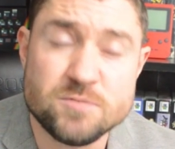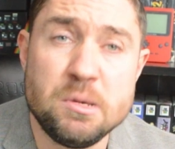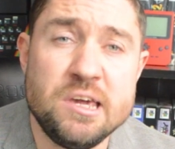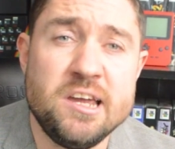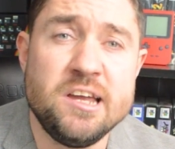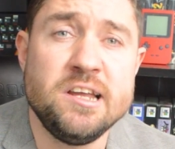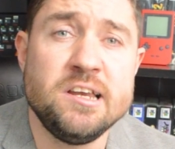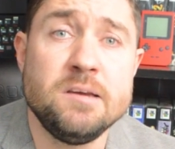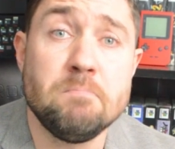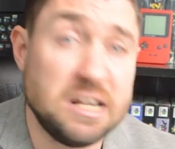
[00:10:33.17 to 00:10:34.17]

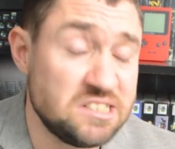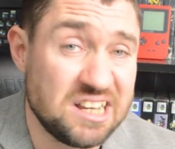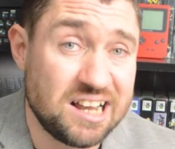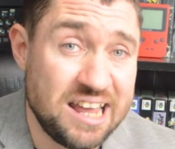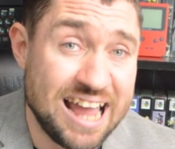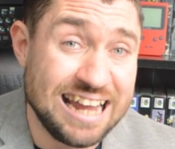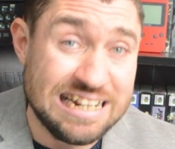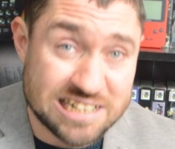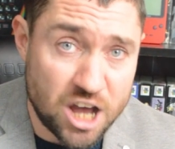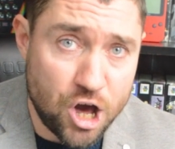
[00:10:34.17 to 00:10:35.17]
been basically a
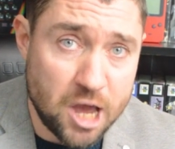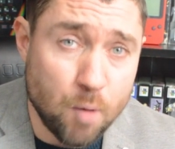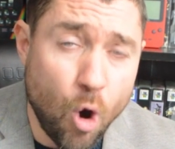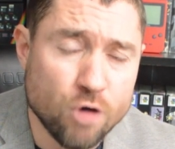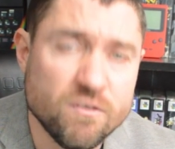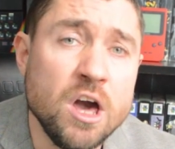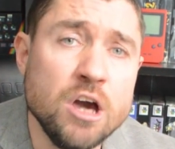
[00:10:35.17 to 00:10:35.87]
time of